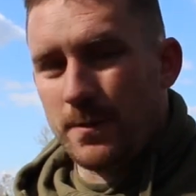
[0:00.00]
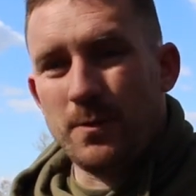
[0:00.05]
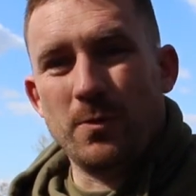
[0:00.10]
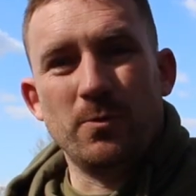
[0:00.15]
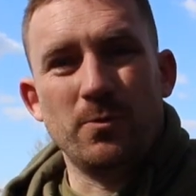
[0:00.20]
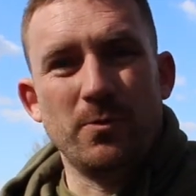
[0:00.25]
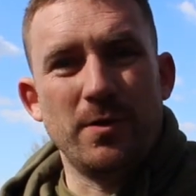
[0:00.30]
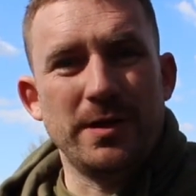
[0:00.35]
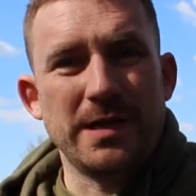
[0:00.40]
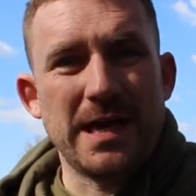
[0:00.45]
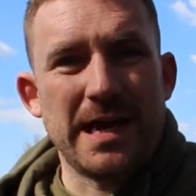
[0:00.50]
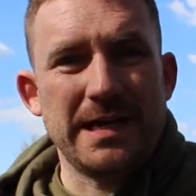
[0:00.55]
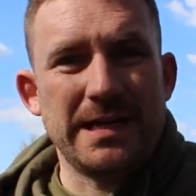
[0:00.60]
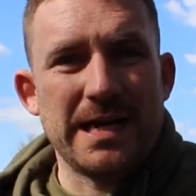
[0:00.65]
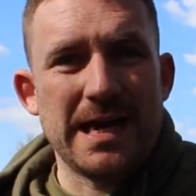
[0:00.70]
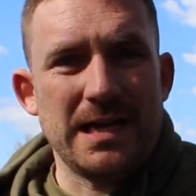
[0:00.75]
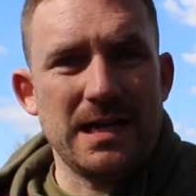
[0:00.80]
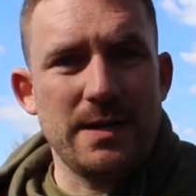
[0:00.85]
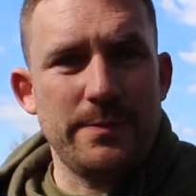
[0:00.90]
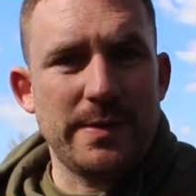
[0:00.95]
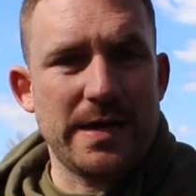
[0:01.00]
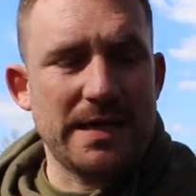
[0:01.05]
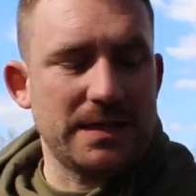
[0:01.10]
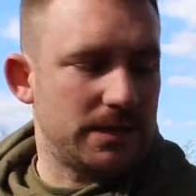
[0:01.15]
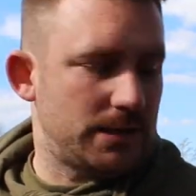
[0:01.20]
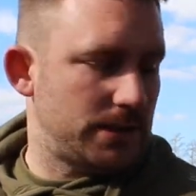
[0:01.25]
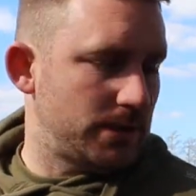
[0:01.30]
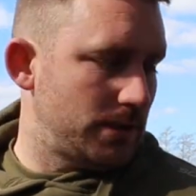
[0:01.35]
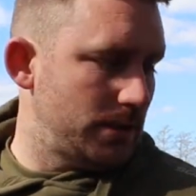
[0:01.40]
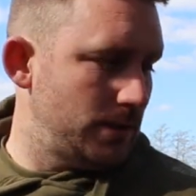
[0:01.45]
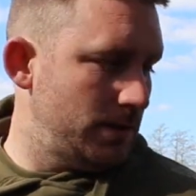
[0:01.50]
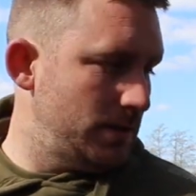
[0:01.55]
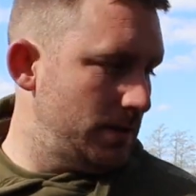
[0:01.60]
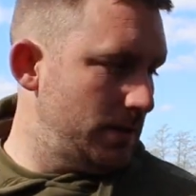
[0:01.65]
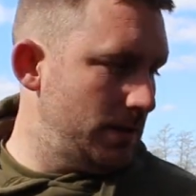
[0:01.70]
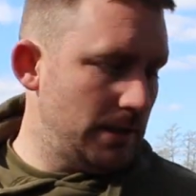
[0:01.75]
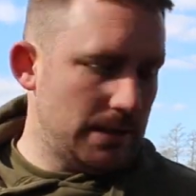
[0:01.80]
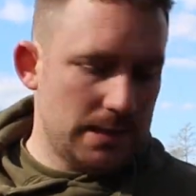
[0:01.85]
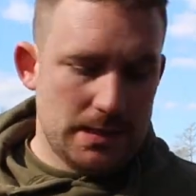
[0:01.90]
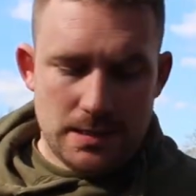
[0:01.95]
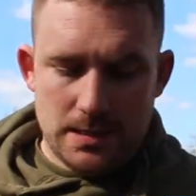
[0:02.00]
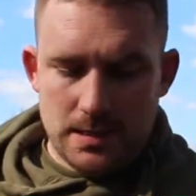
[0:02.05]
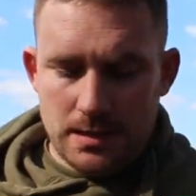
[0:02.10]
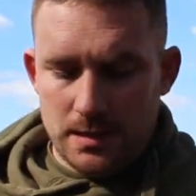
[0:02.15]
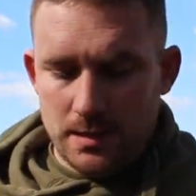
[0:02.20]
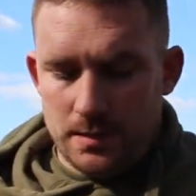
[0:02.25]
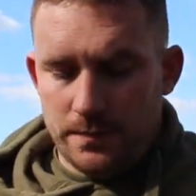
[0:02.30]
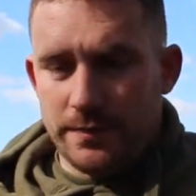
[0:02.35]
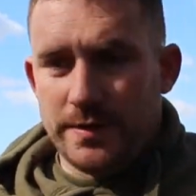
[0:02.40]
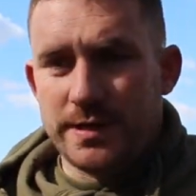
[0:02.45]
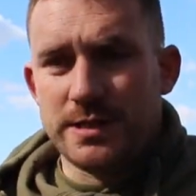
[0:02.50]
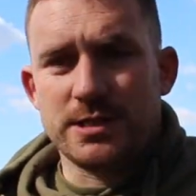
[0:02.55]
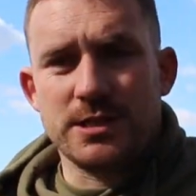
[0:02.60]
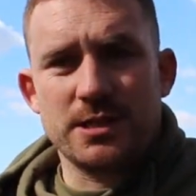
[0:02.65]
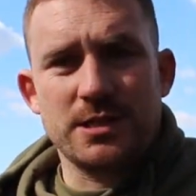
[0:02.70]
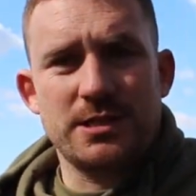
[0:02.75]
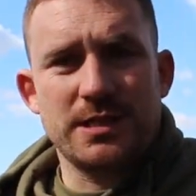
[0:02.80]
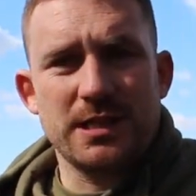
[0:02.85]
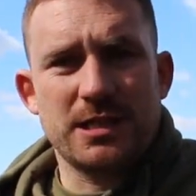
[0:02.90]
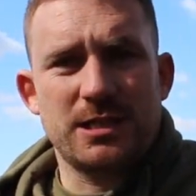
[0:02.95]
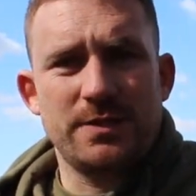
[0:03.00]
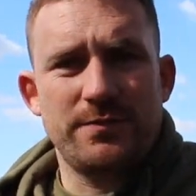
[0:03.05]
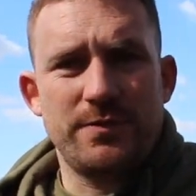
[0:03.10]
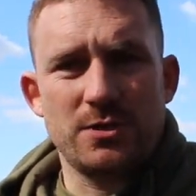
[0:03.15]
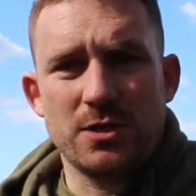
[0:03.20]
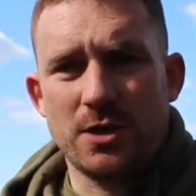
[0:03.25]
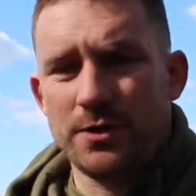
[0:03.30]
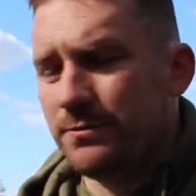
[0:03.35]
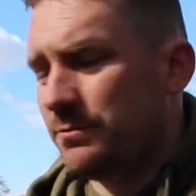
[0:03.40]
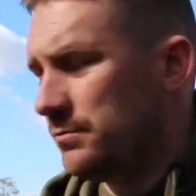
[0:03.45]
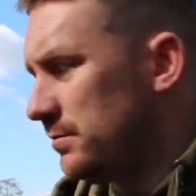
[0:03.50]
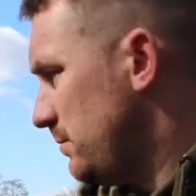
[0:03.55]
We're at Yateley pads. There's 6 of us on,